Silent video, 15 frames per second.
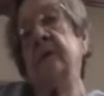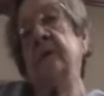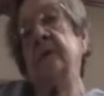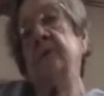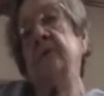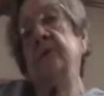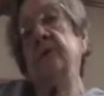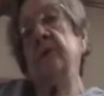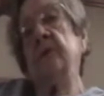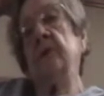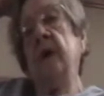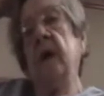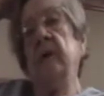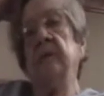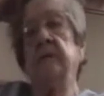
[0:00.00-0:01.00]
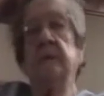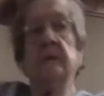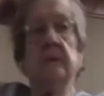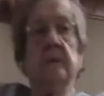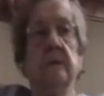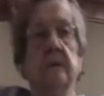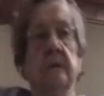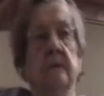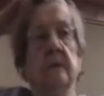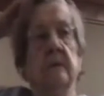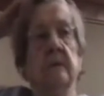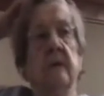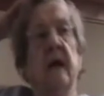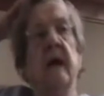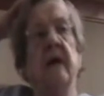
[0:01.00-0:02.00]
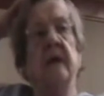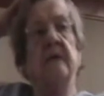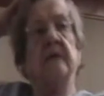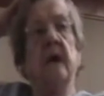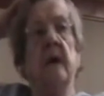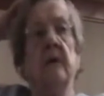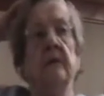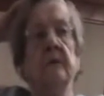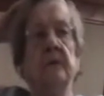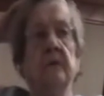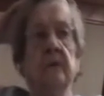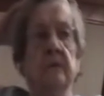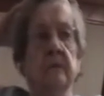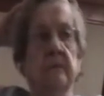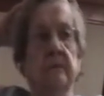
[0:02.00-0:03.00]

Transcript: He used to go out of town, you know,